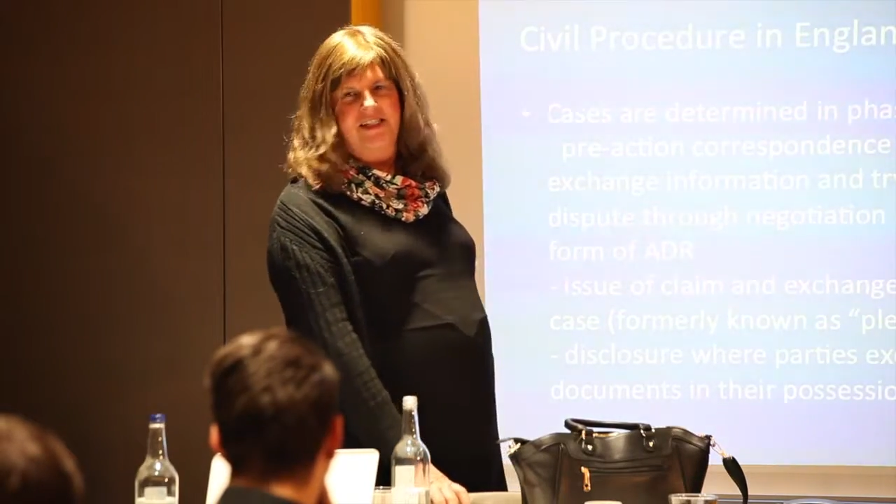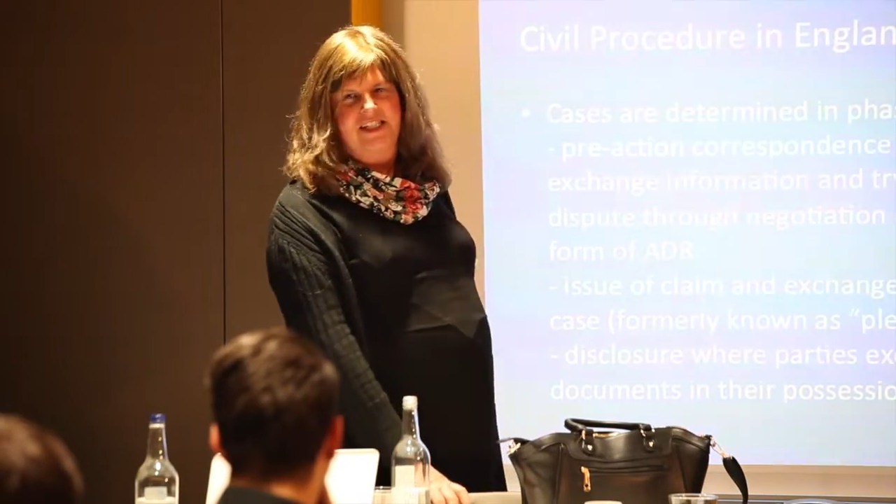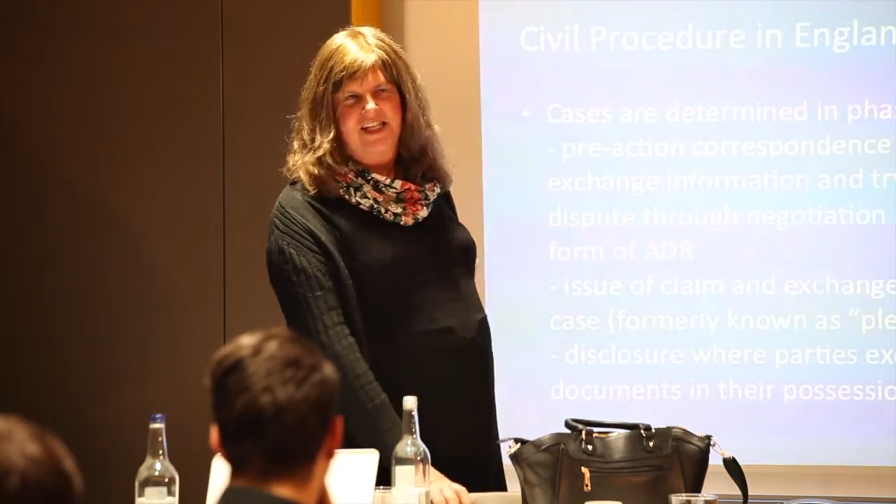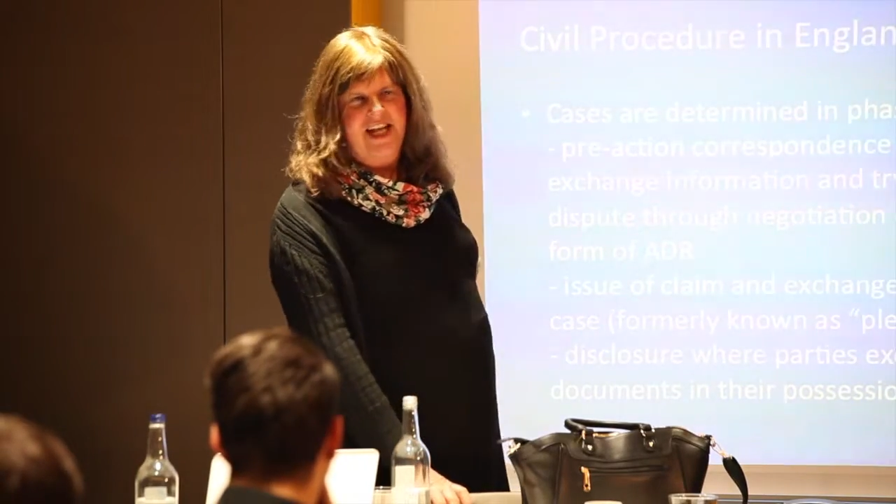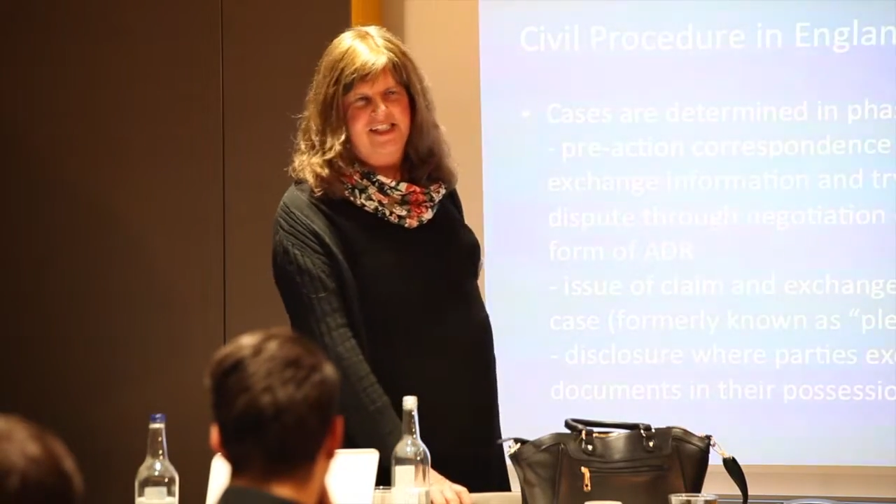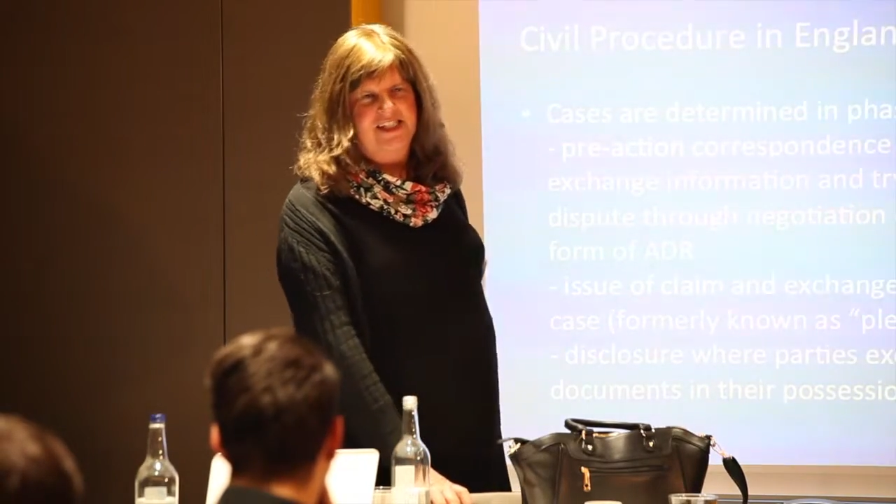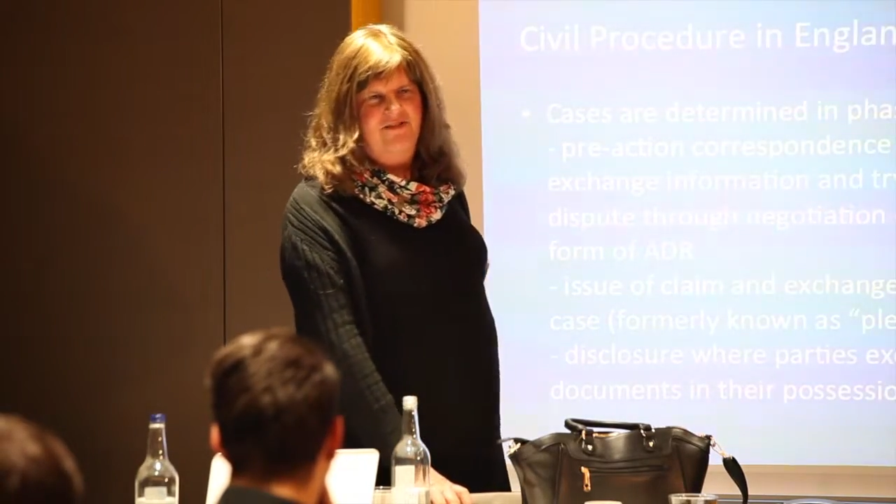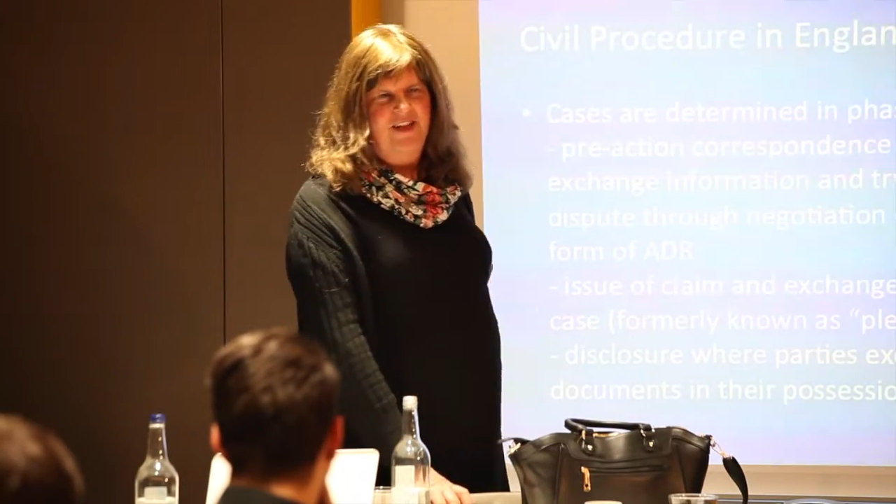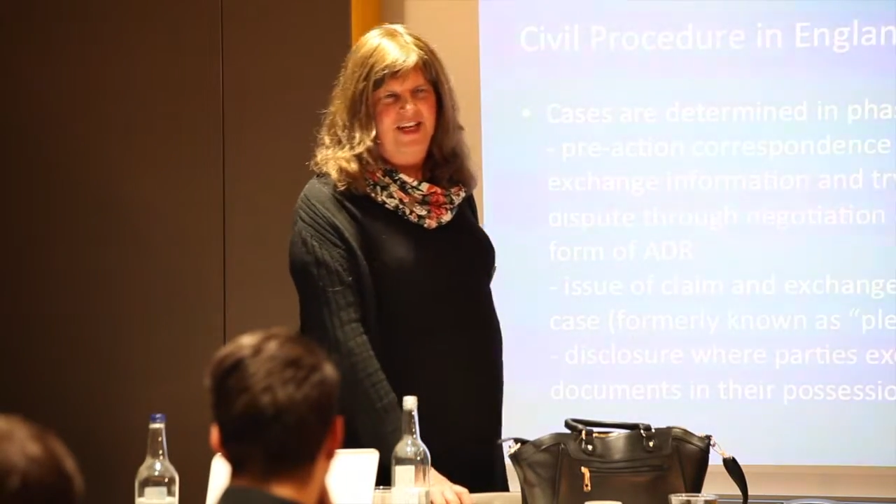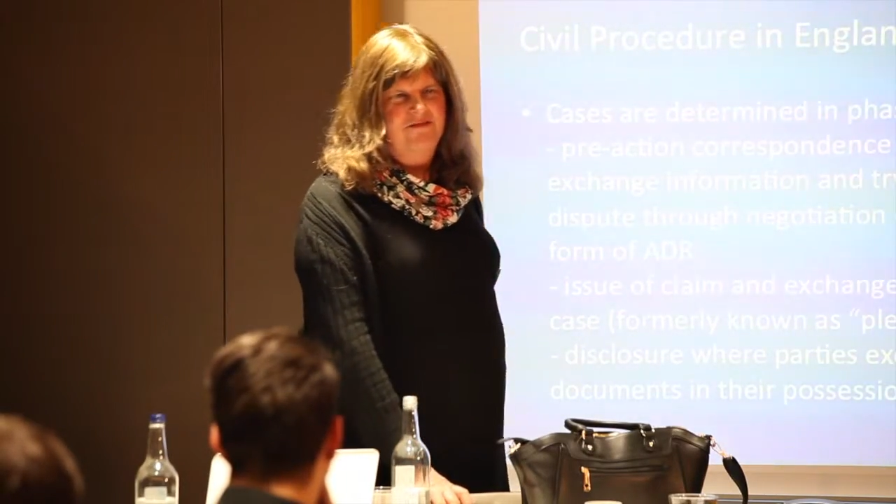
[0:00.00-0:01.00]
which is again
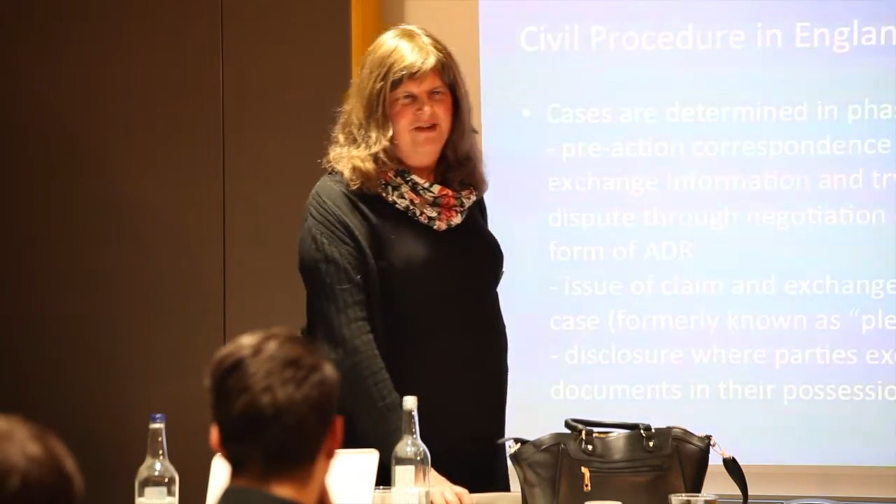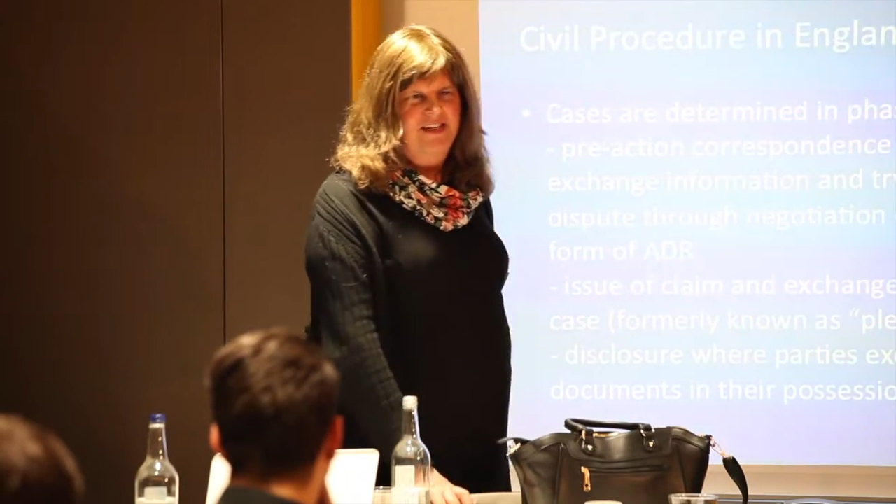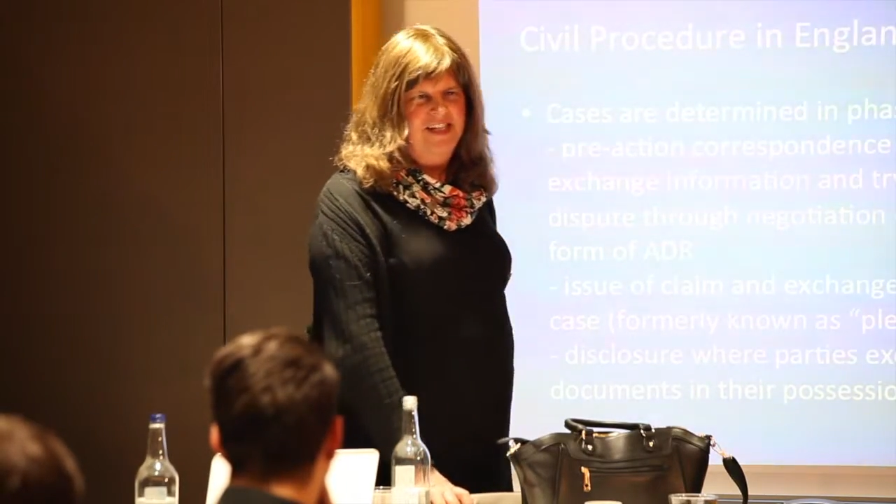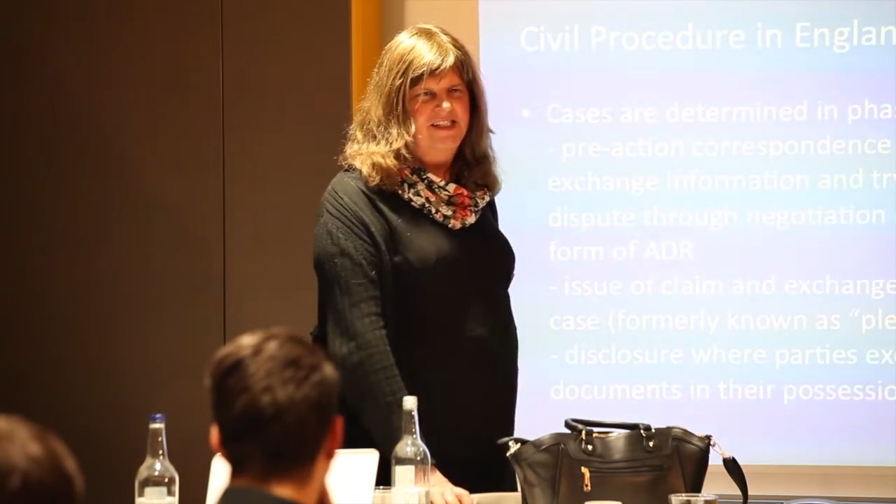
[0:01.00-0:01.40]
something you won't